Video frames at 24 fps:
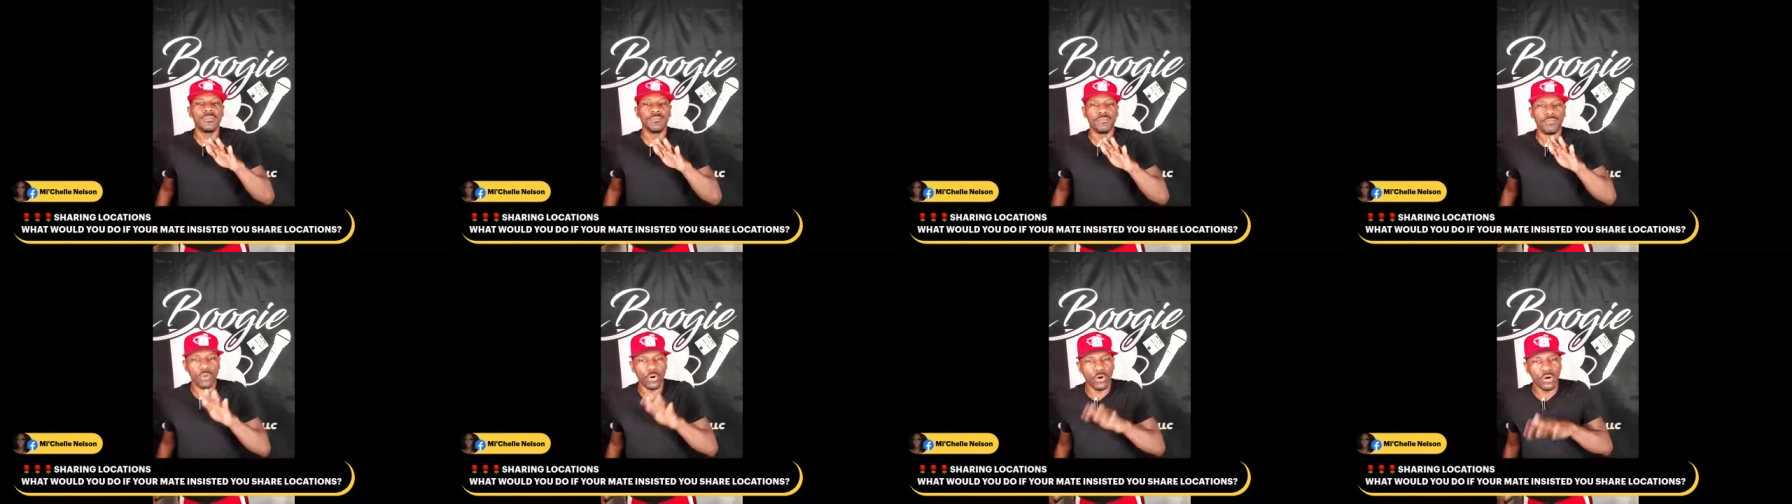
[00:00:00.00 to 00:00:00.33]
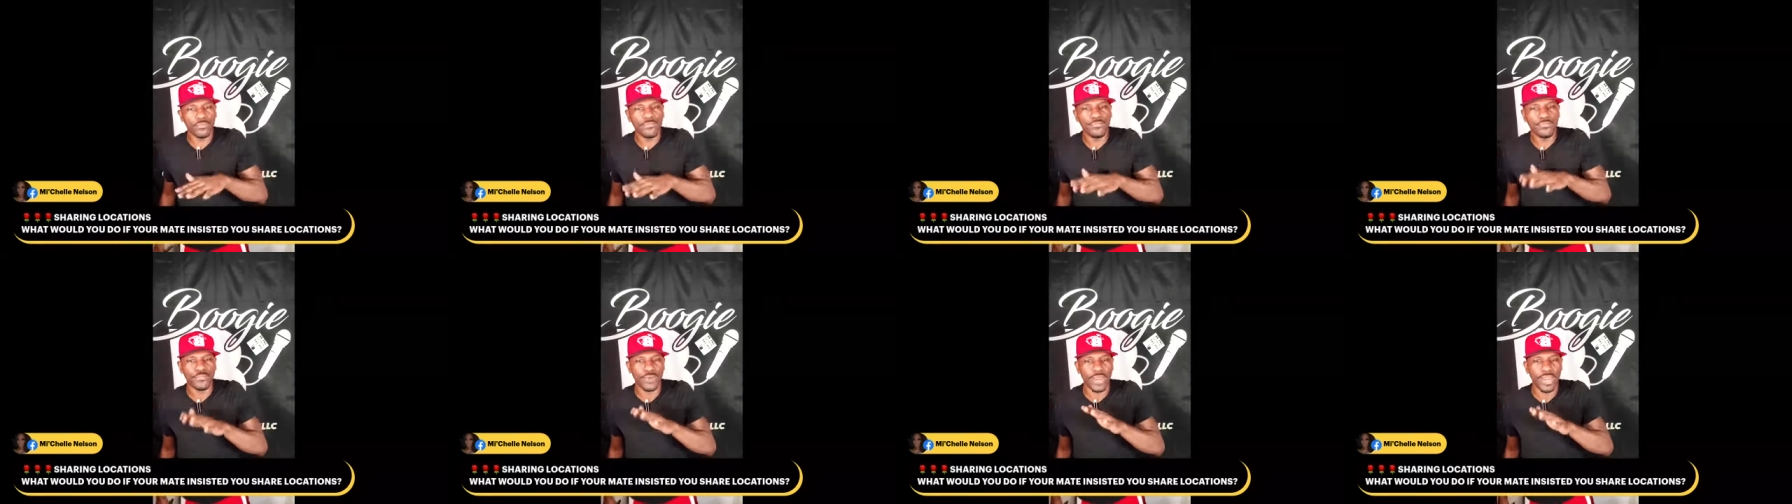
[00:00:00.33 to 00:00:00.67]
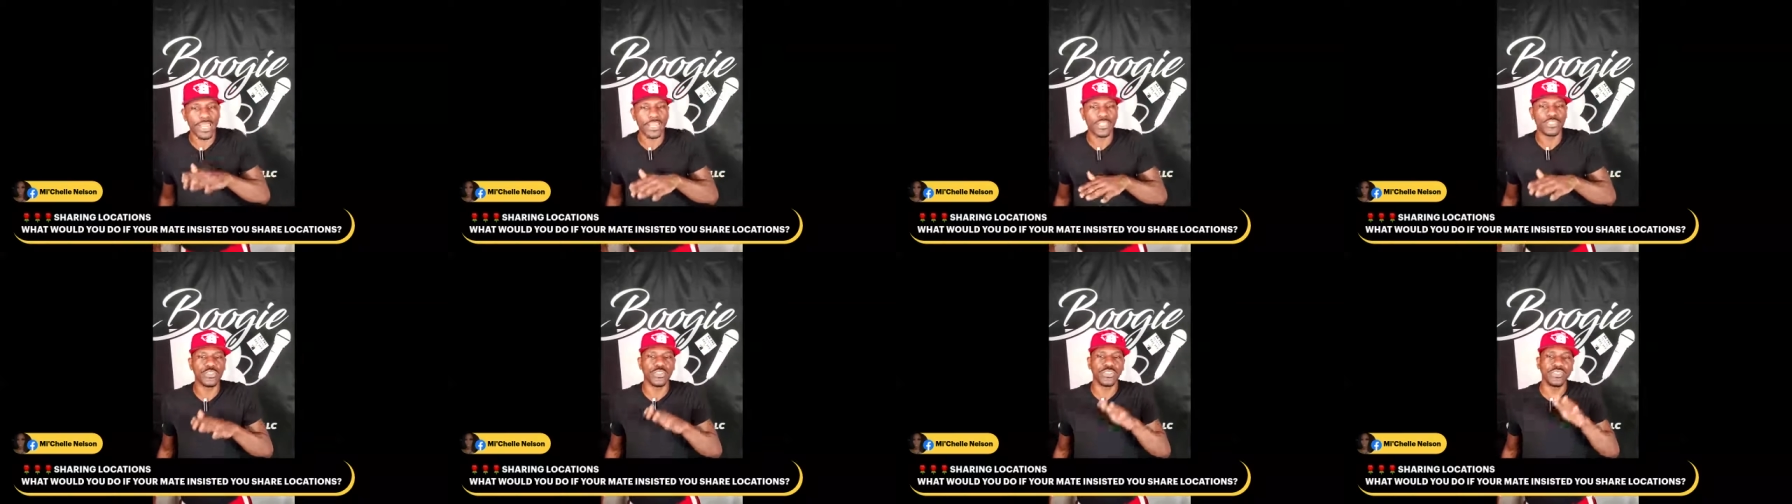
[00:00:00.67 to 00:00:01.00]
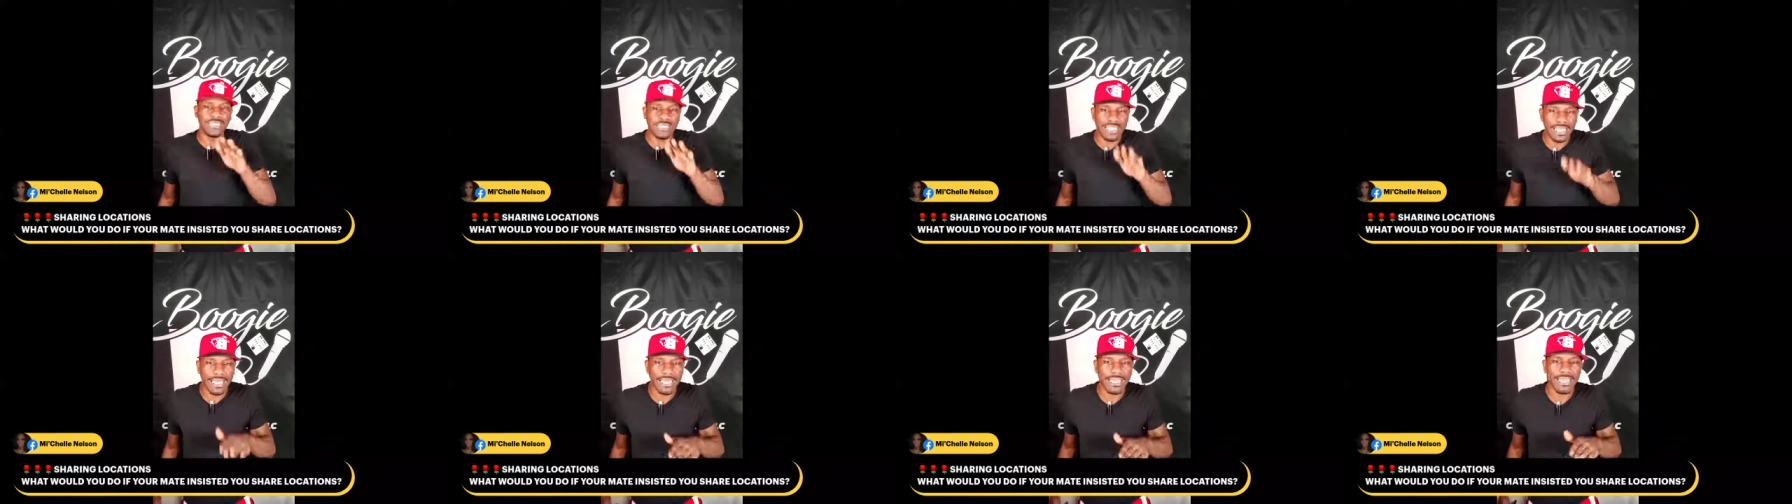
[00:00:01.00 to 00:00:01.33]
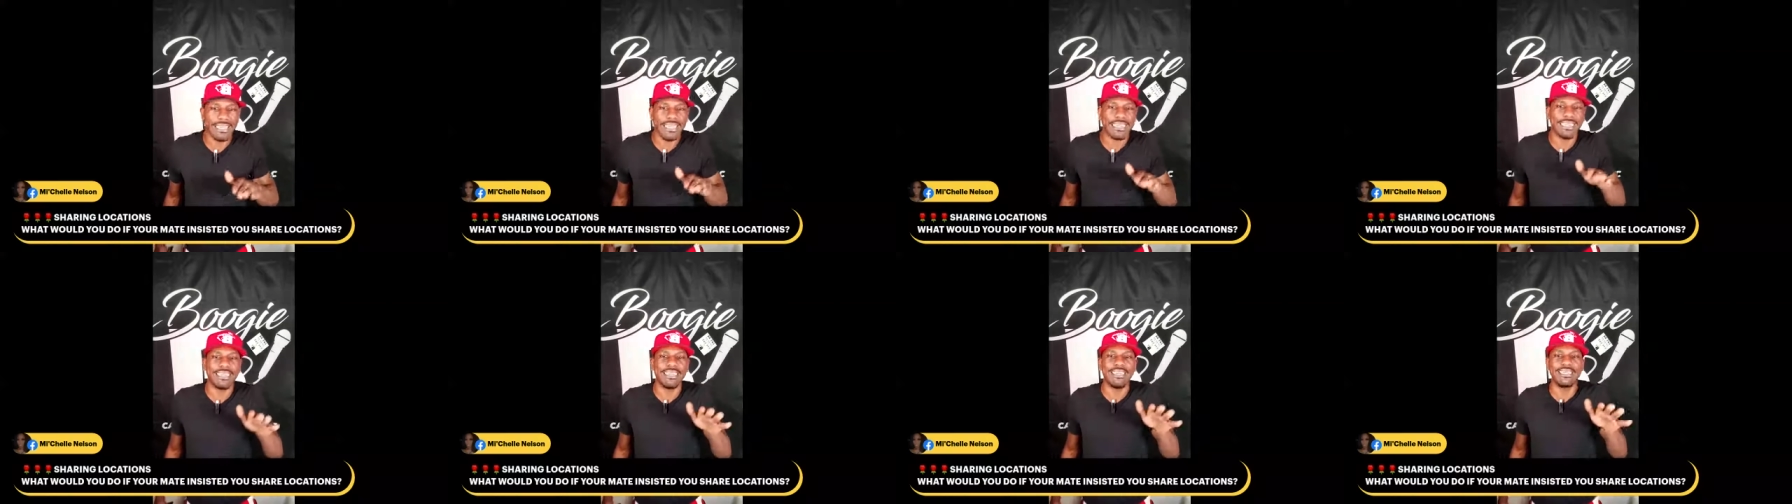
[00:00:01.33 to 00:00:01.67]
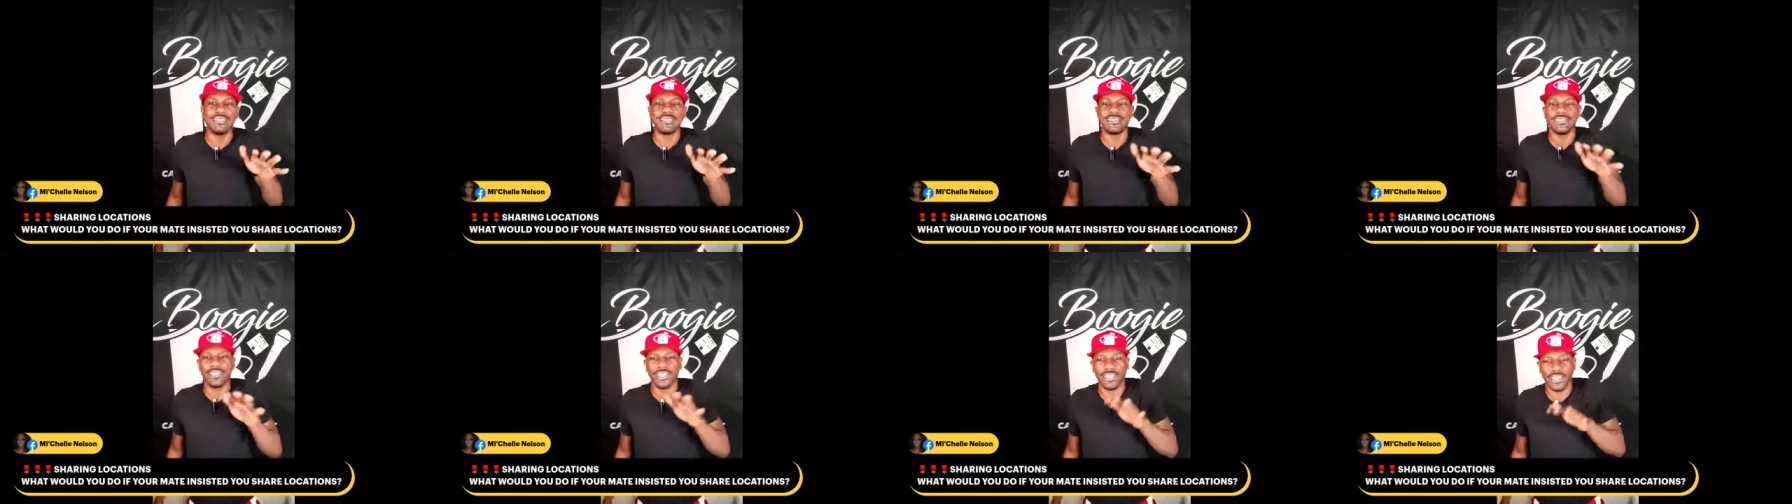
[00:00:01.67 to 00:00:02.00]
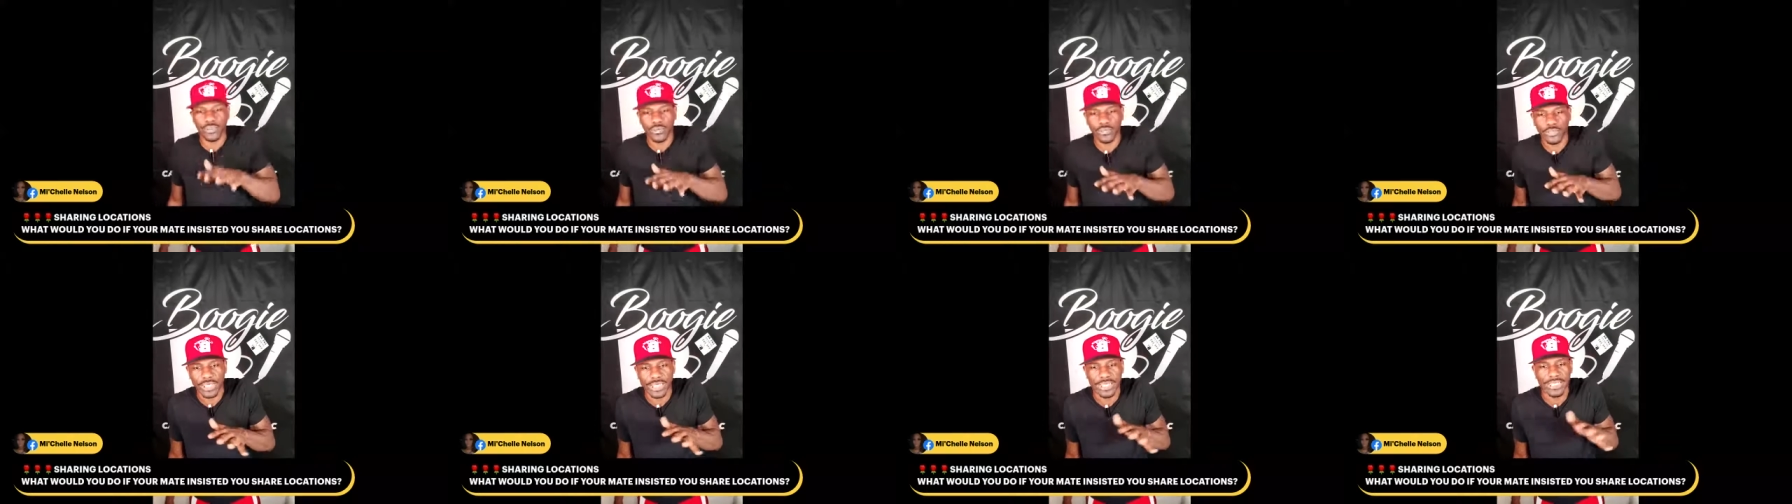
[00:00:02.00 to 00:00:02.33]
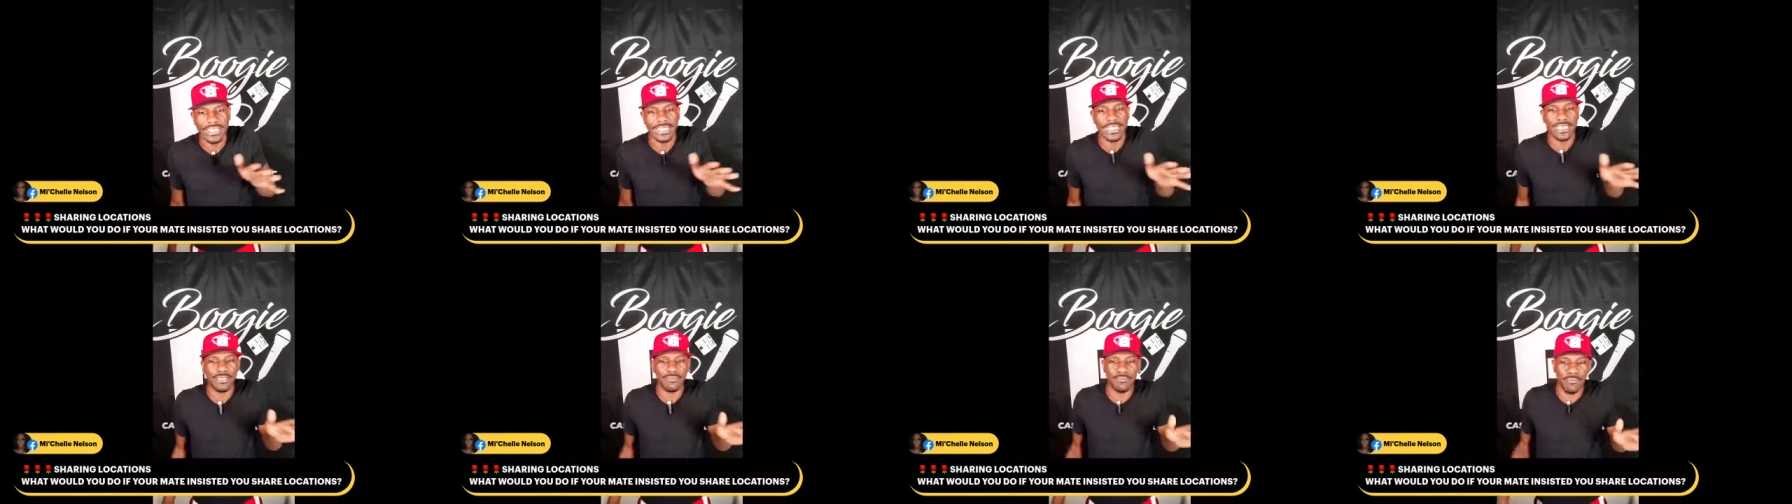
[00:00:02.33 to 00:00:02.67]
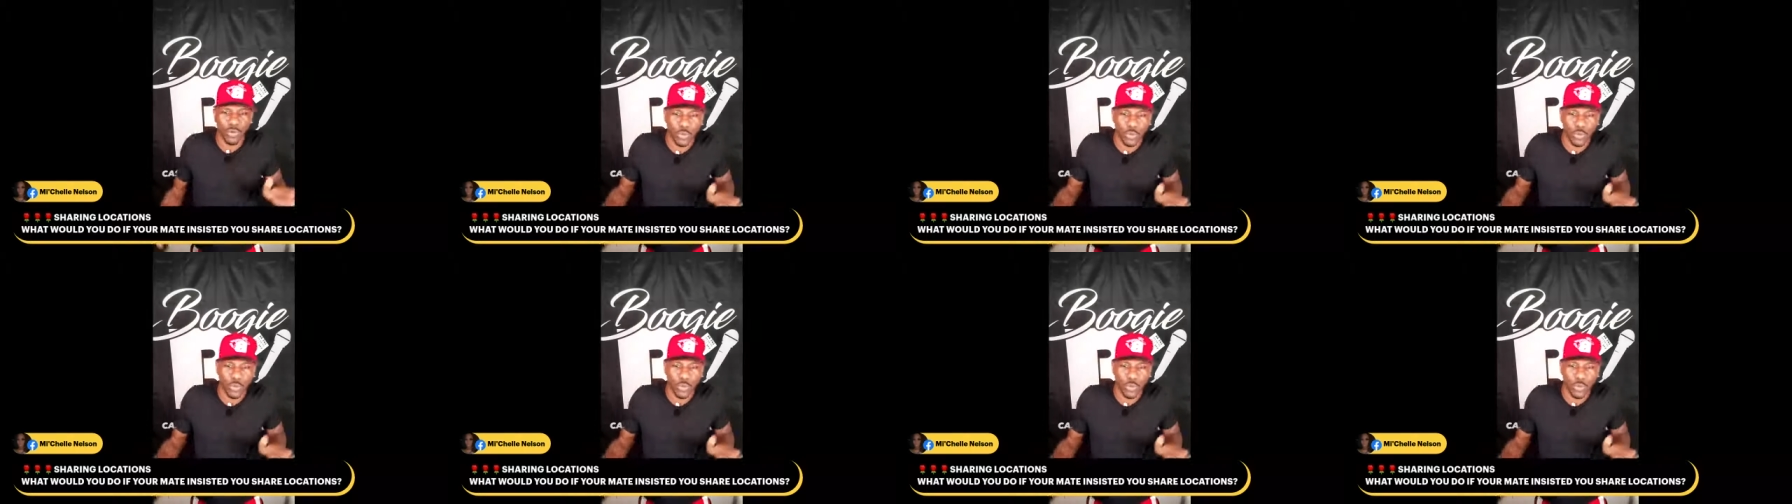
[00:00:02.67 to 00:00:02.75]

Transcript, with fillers: more fragile, delicate. You know, they need